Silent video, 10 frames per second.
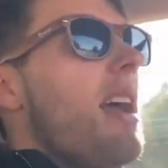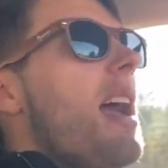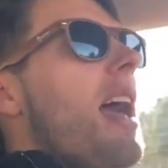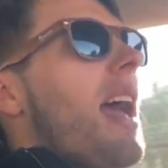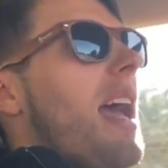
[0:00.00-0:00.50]

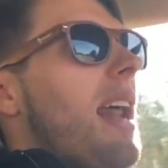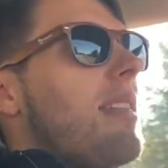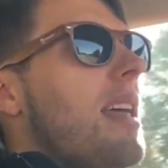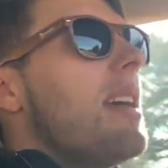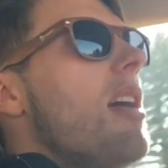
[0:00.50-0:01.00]
And I
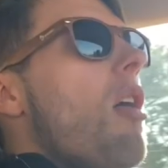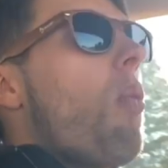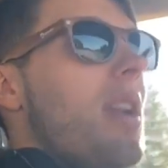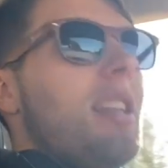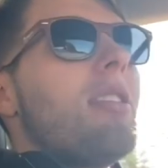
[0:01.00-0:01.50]
think
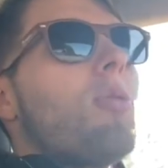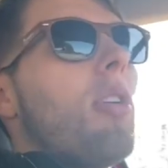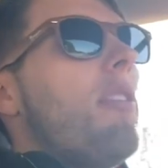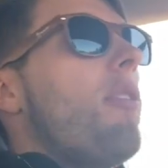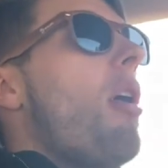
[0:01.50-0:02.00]
we need to
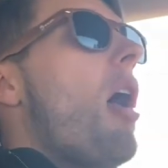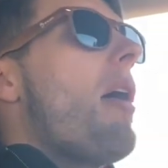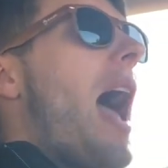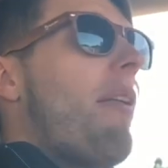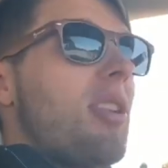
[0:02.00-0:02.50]
sort of
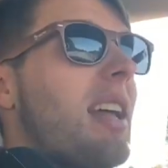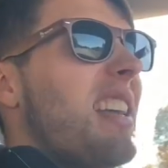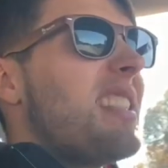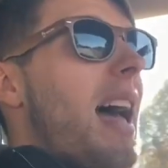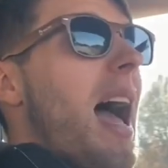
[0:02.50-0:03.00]

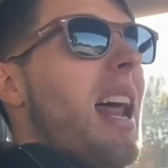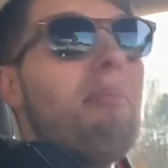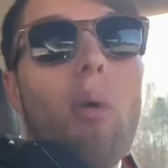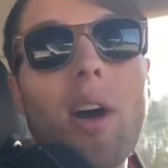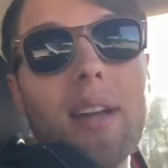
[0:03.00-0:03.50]
advertise that
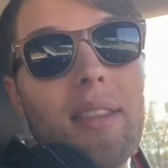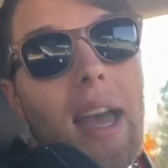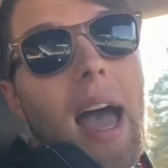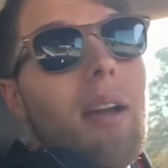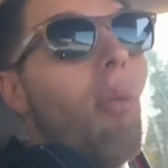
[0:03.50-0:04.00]
and market
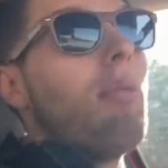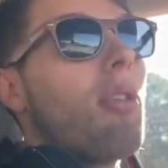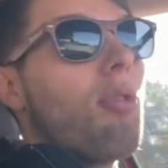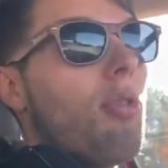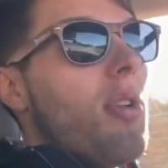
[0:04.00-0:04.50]
that when
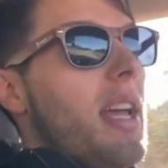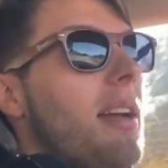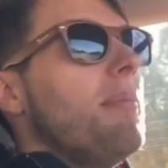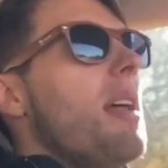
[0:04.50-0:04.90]
recruiting